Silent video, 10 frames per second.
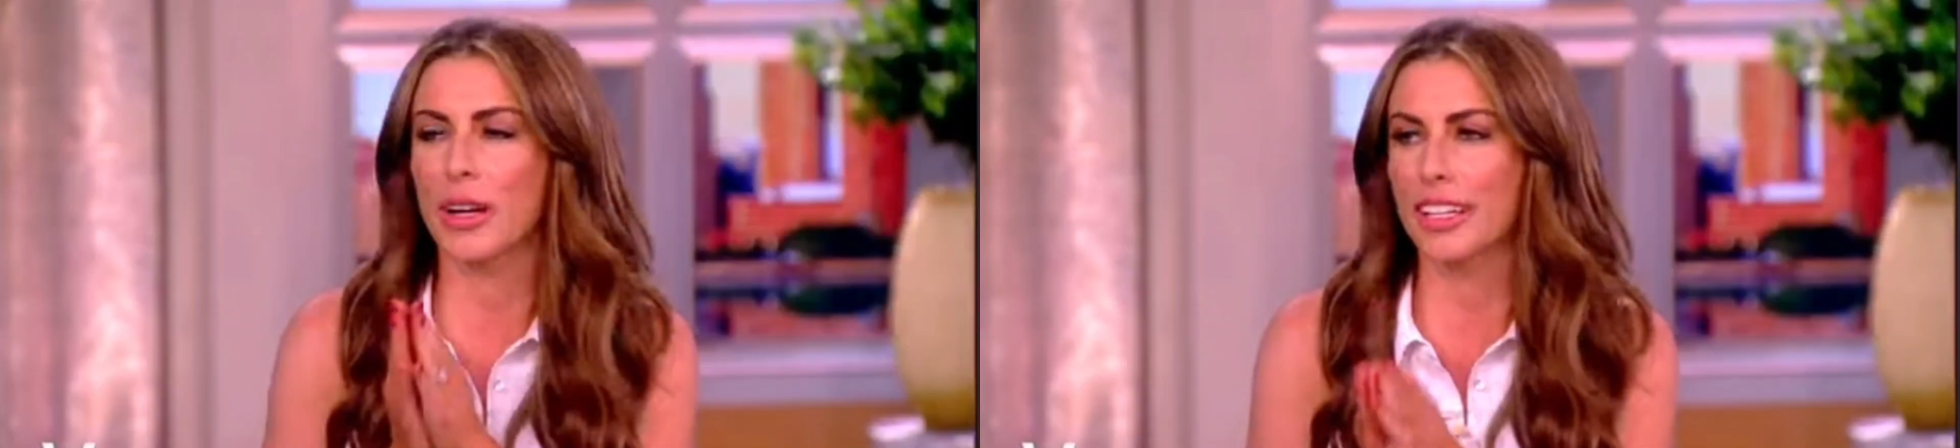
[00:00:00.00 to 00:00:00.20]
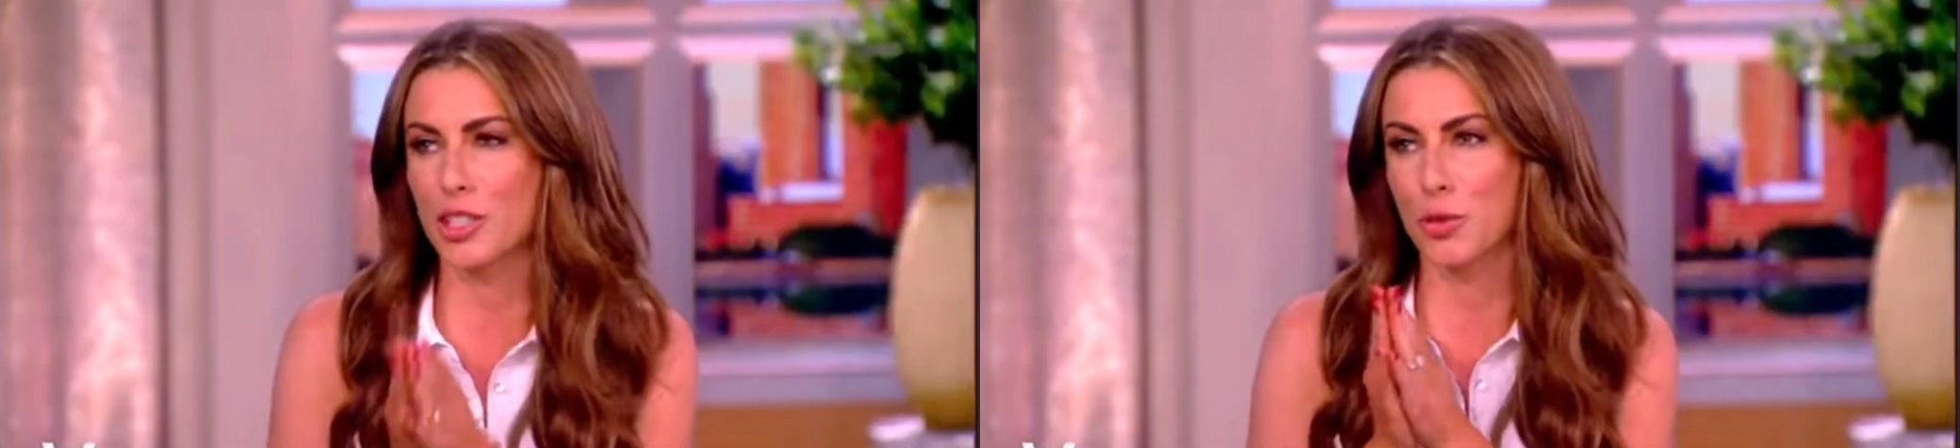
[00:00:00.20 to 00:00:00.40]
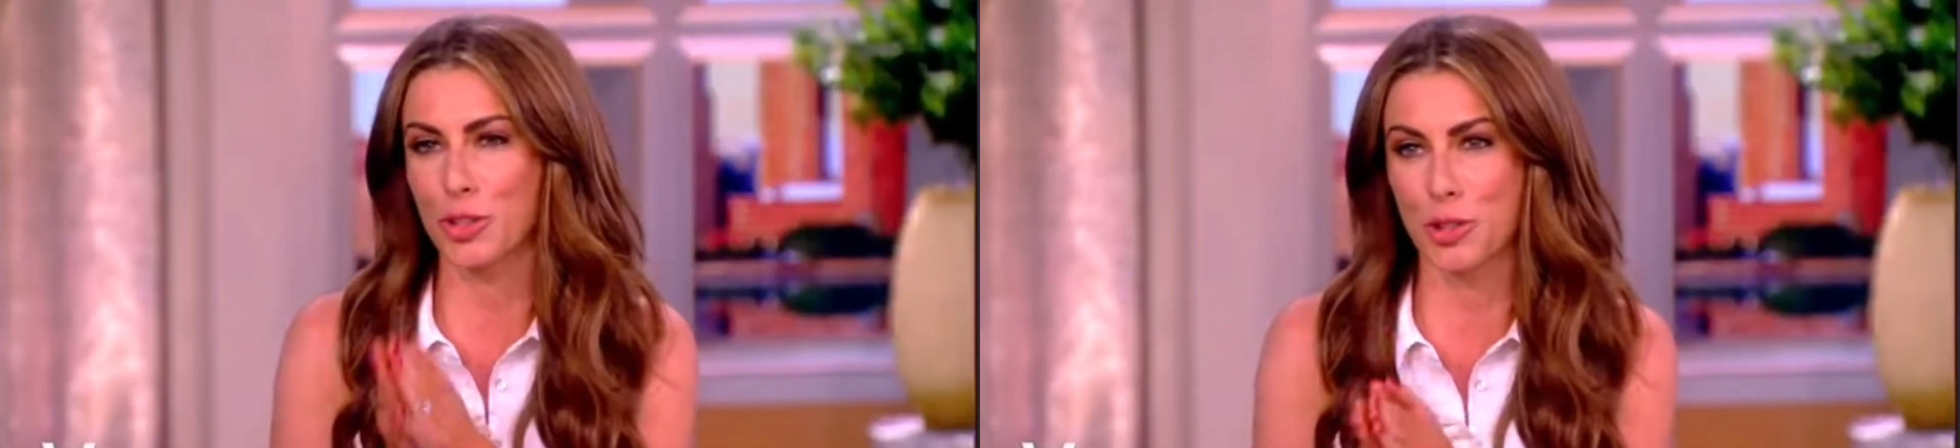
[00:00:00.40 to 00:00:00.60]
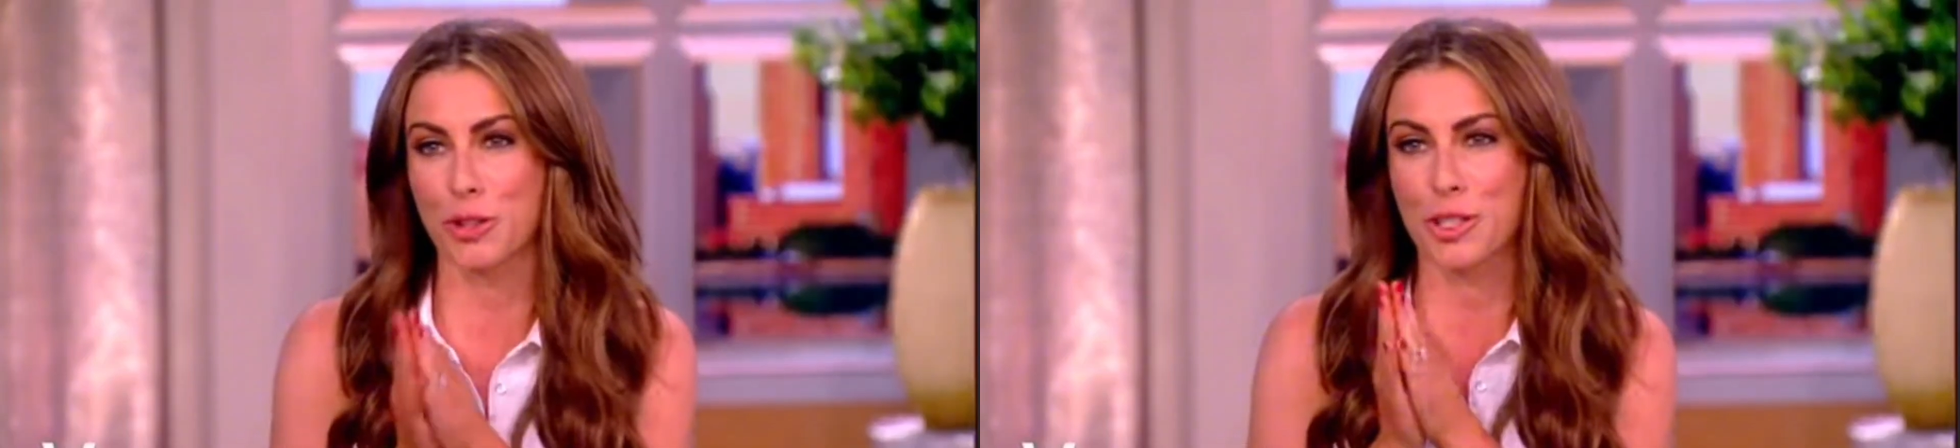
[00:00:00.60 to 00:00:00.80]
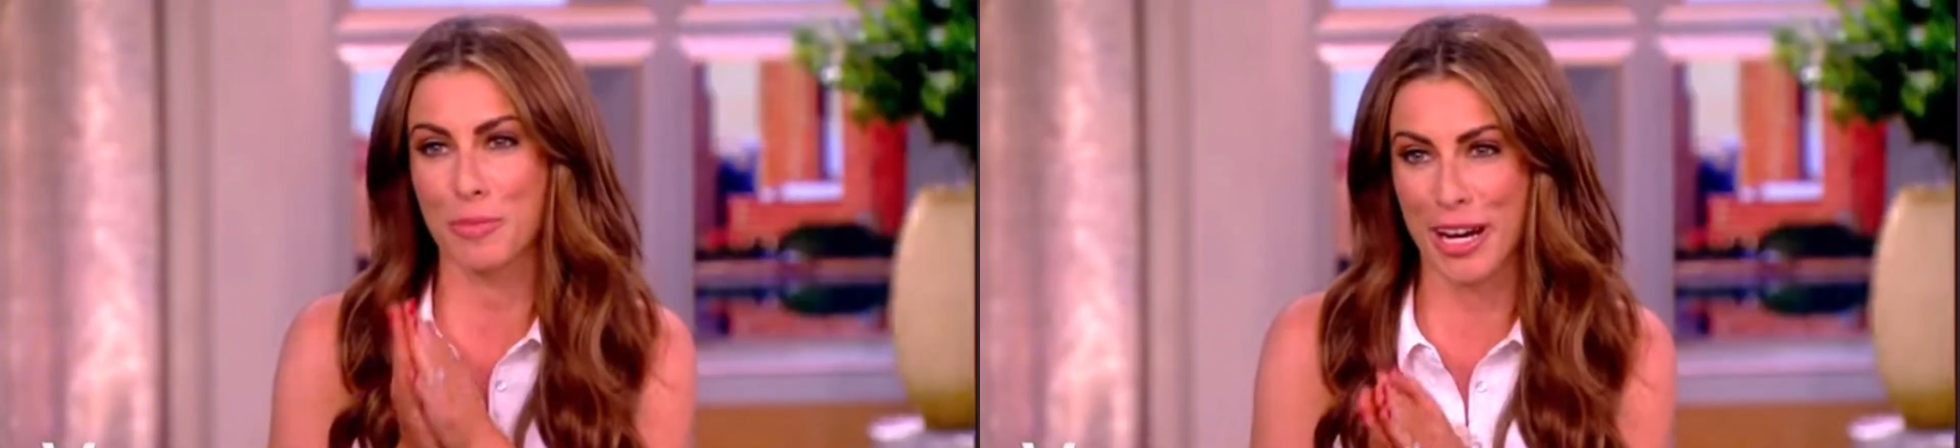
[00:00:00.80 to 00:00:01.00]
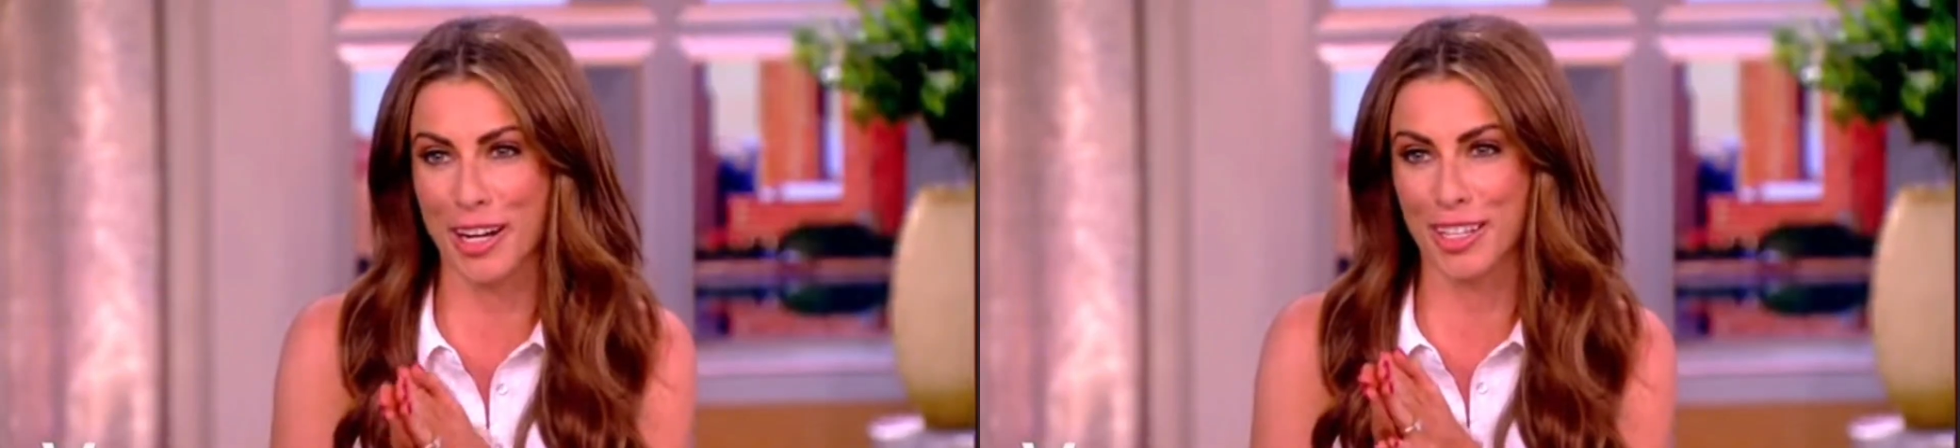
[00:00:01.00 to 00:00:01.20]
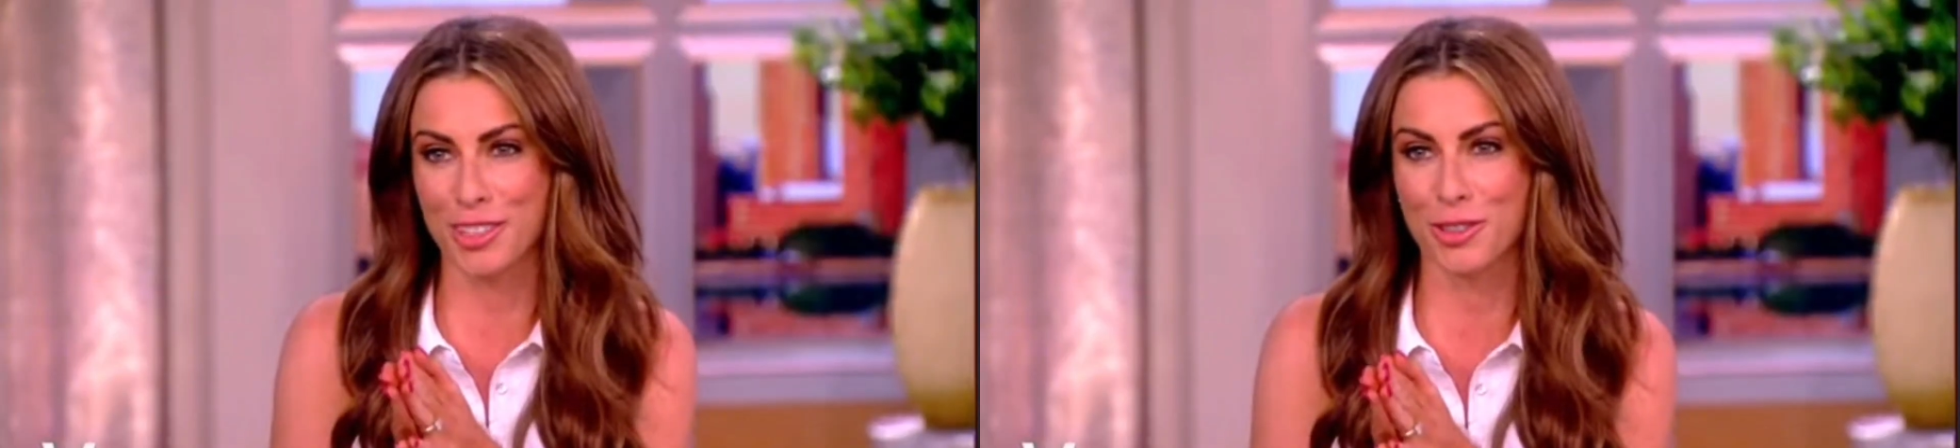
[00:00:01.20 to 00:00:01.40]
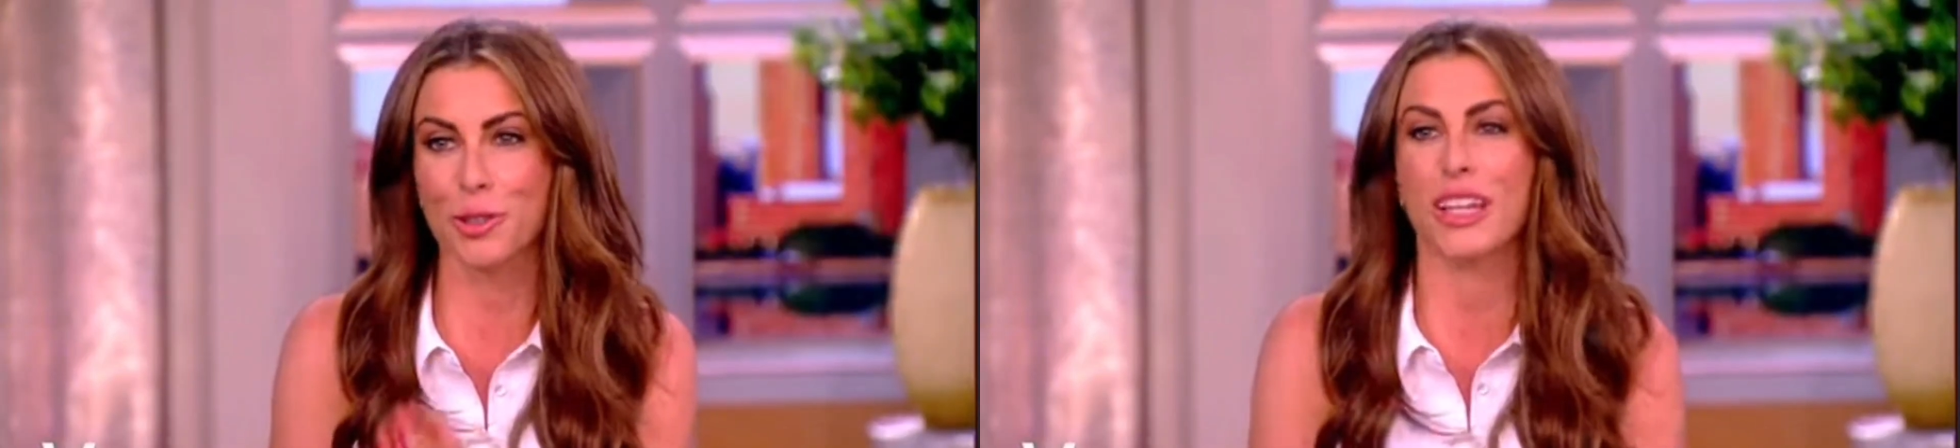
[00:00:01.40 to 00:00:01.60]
I get to return to Paris. Aww.